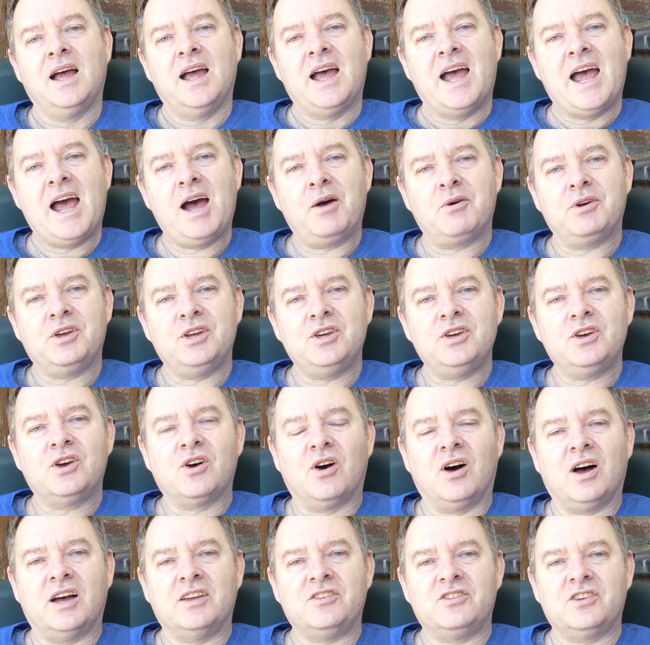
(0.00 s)
How are you
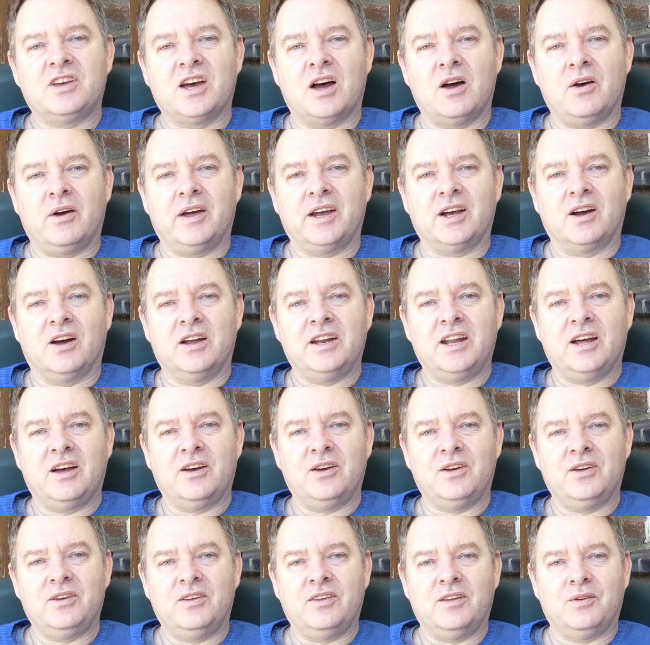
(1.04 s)
guys going? I
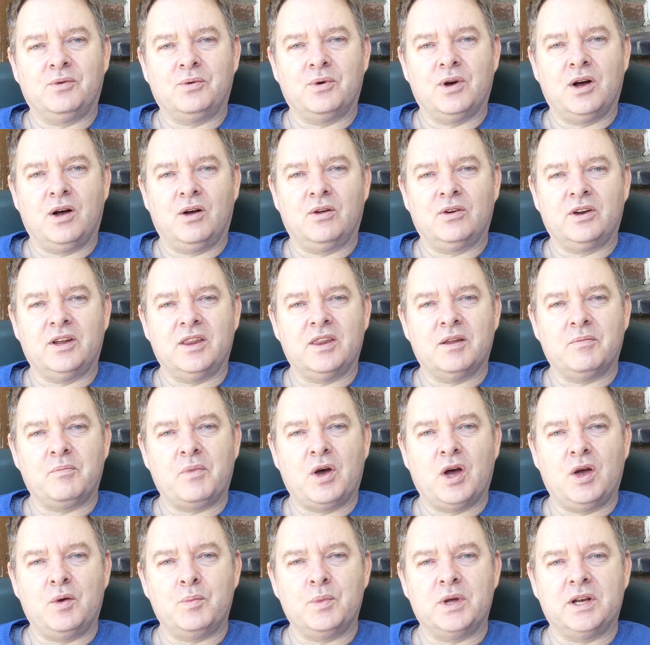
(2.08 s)
know the world at the
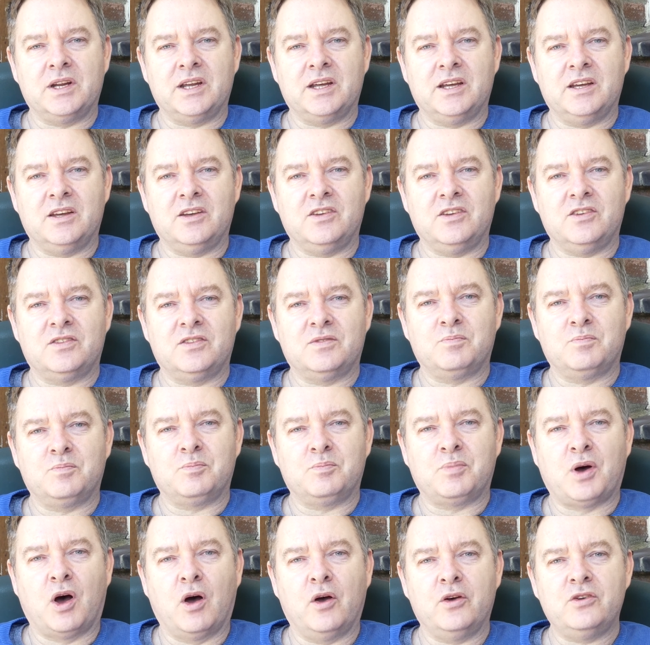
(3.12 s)
moment is
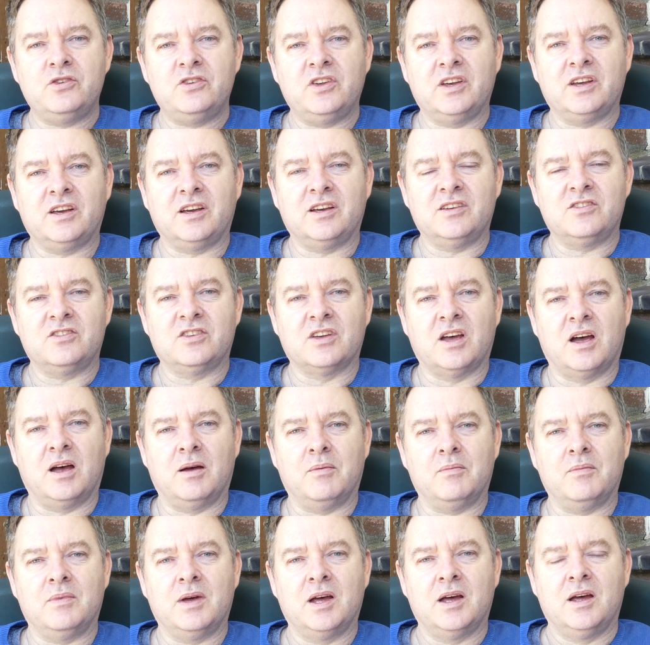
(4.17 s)
posing
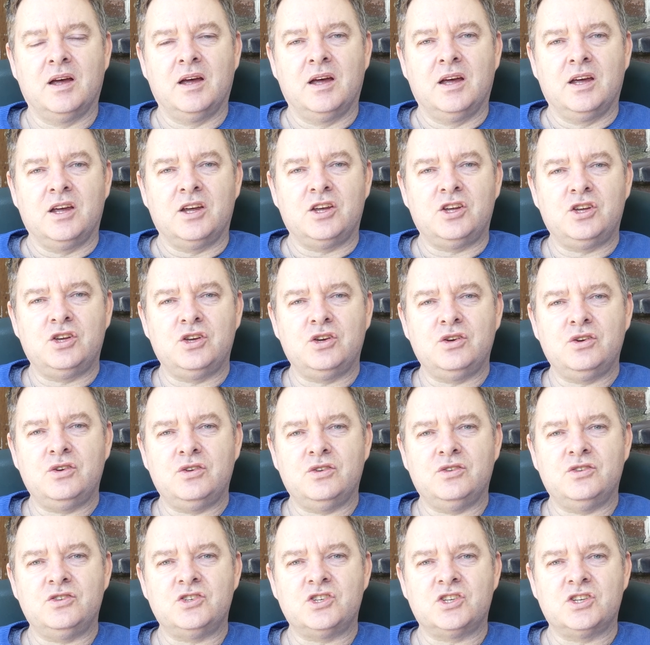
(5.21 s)
some
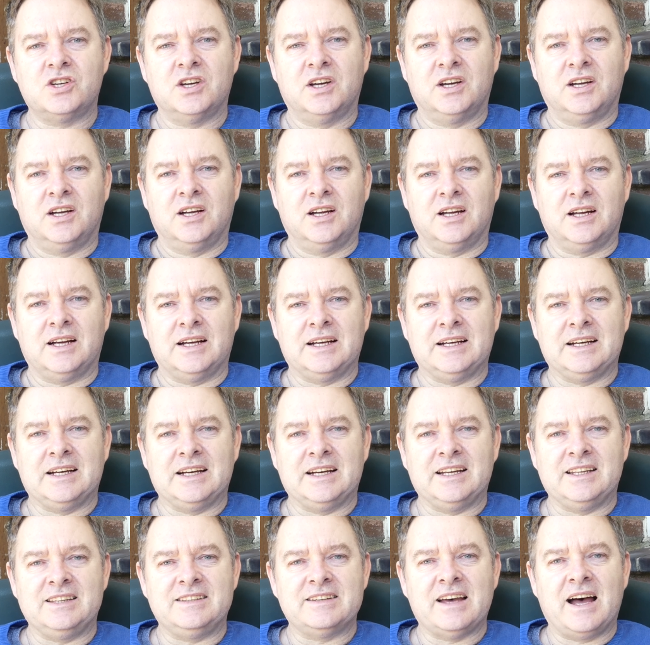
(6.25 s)
huge
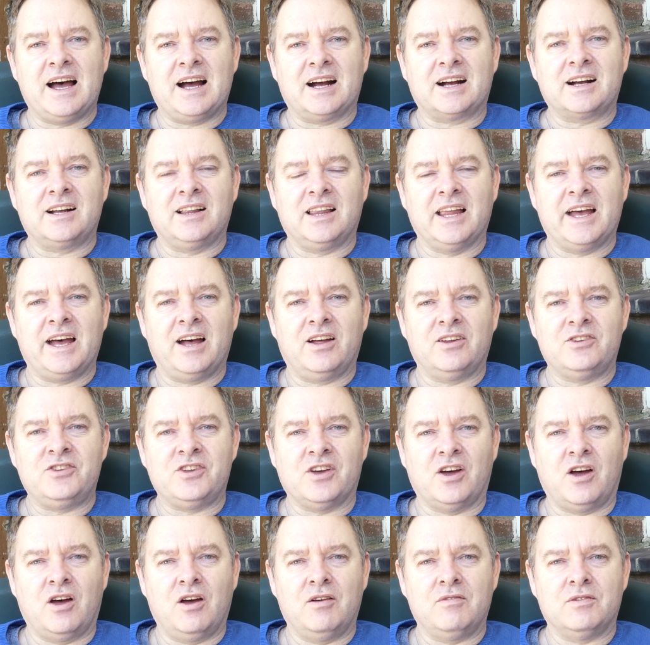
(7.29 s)
dark
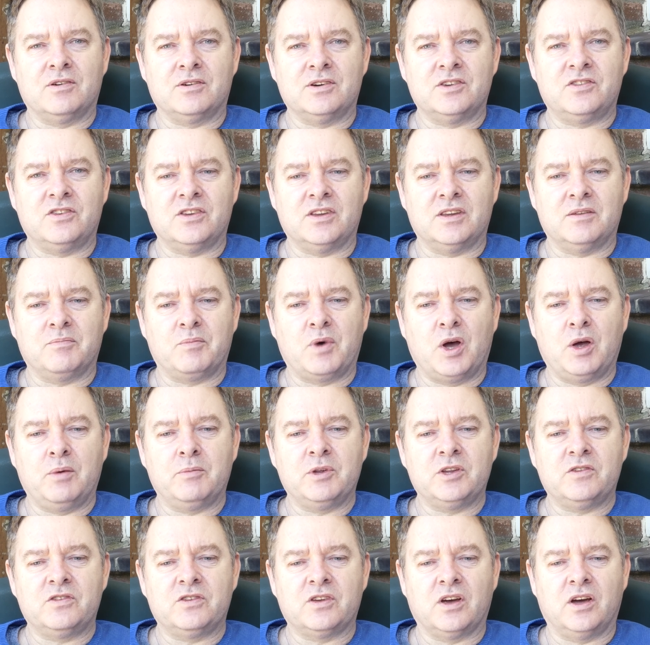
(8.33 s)
clouds over us at the
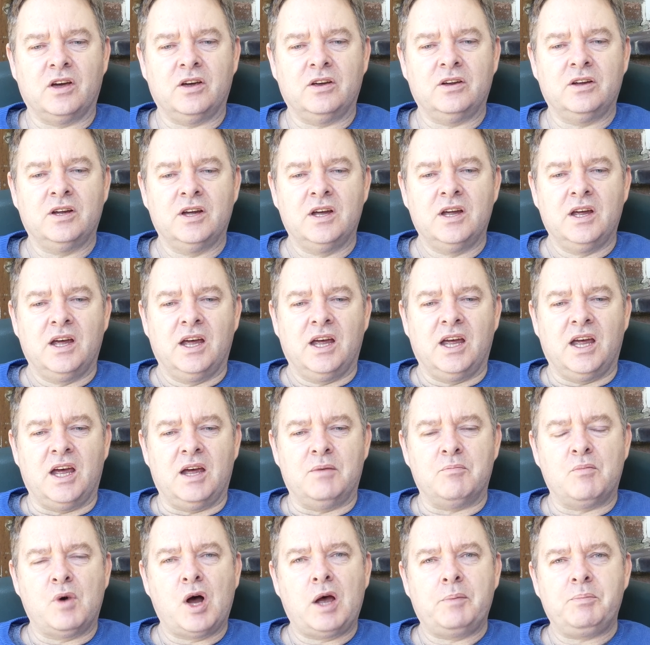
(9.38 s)
moment, so
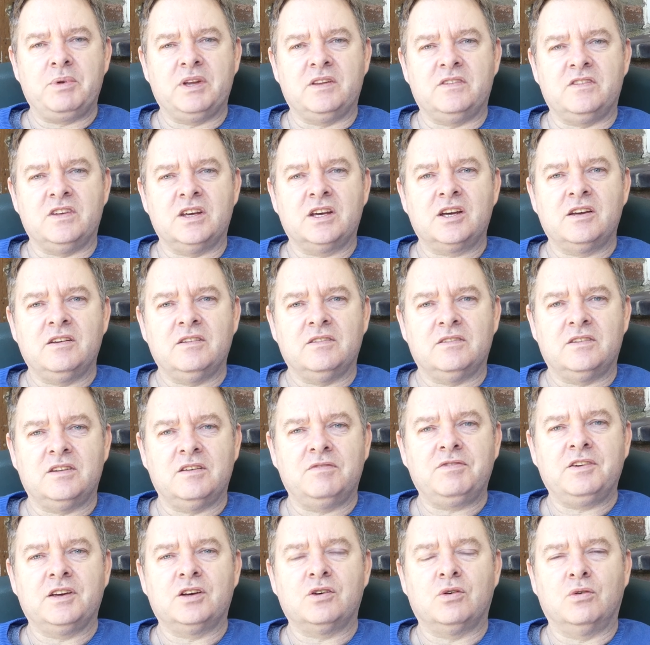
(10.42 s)
it might be
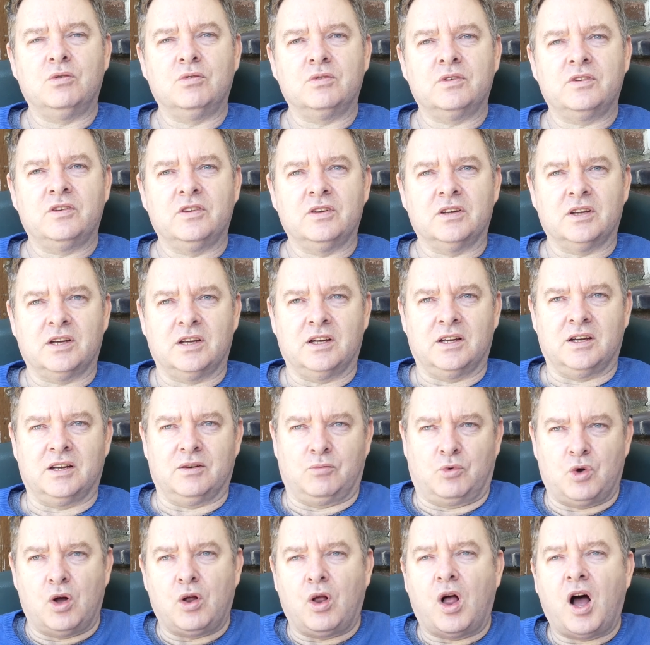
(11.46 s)
difficult.
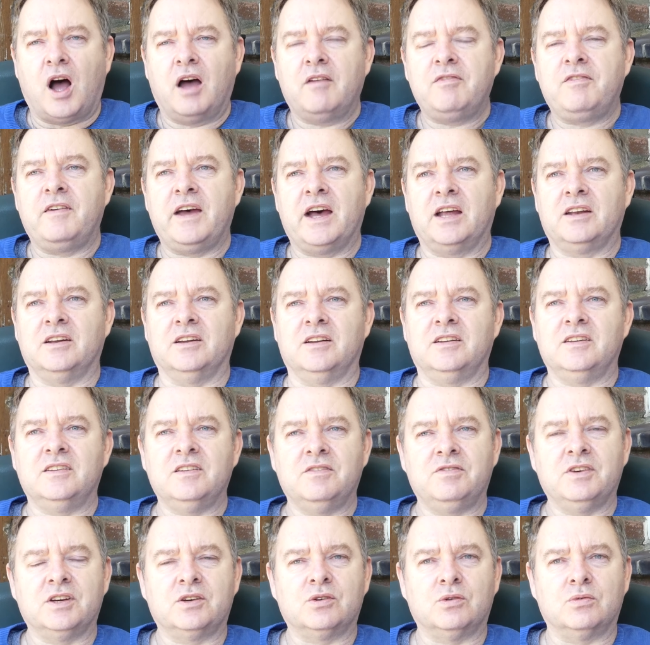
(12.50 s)
Well, I found it
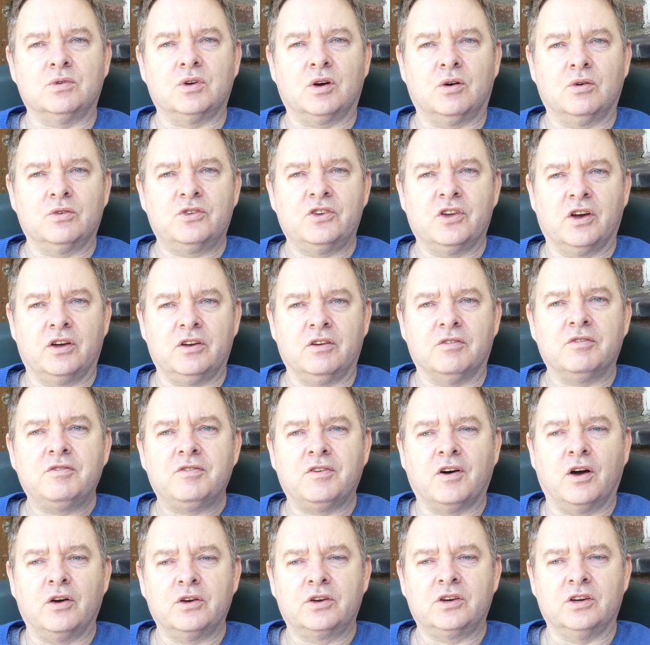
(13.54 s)
difficult also to
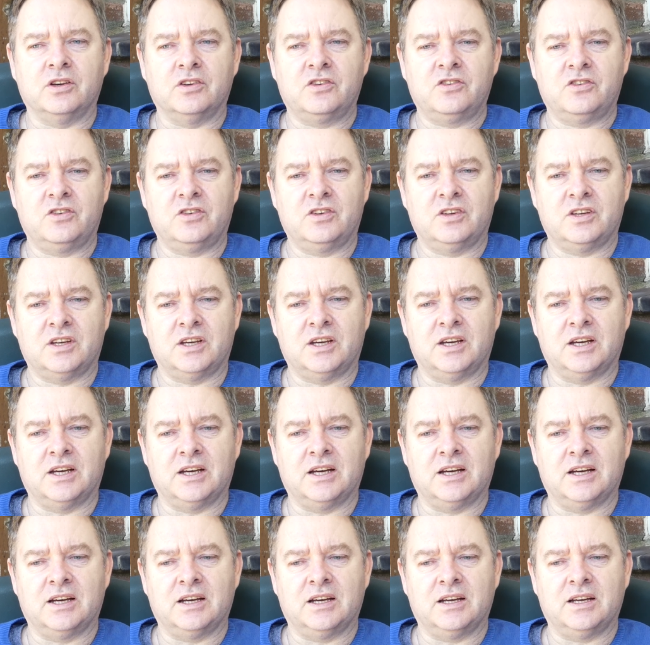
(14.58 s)
focus
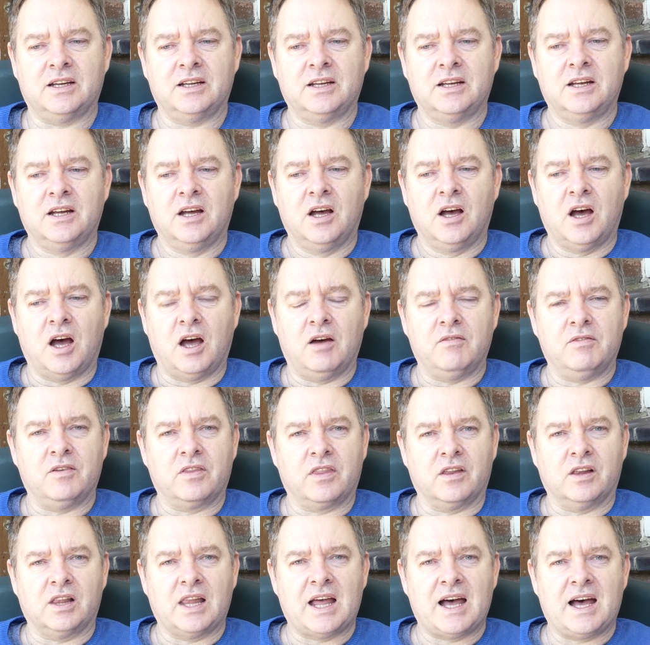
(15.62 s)
over
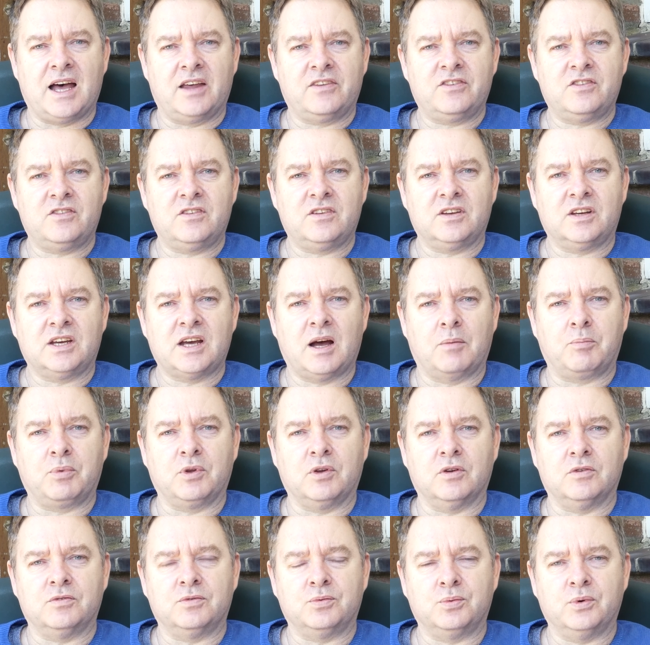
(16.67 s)
the last
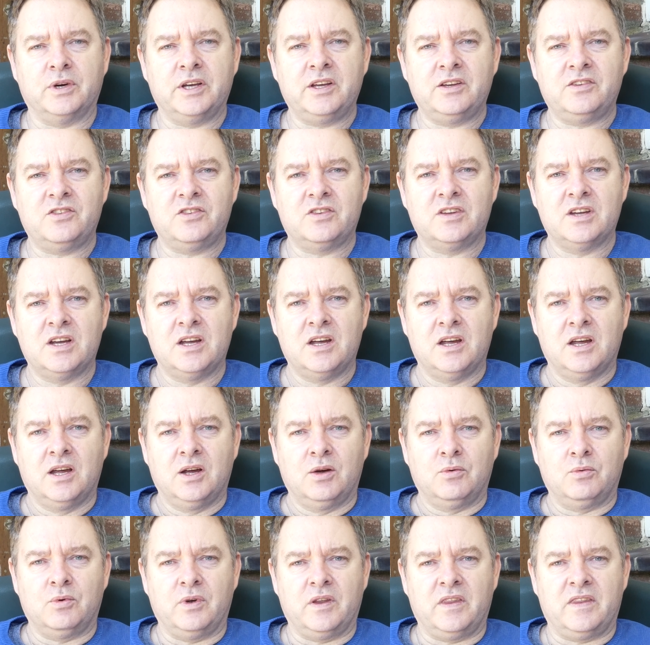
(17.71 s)
couple of weeks
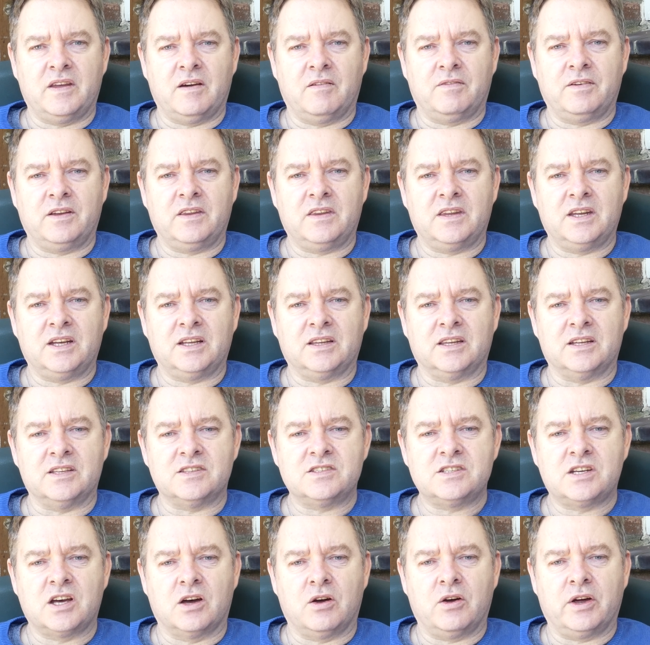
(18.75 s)
with everything
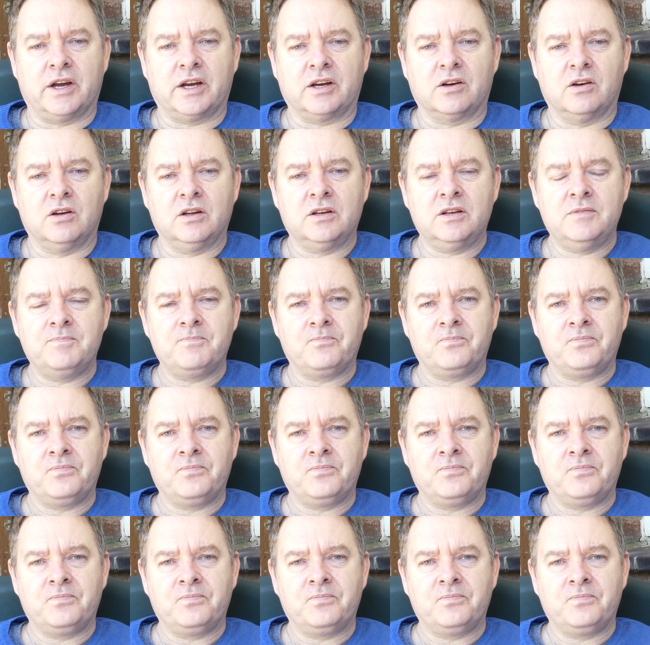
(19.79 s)
that's going on.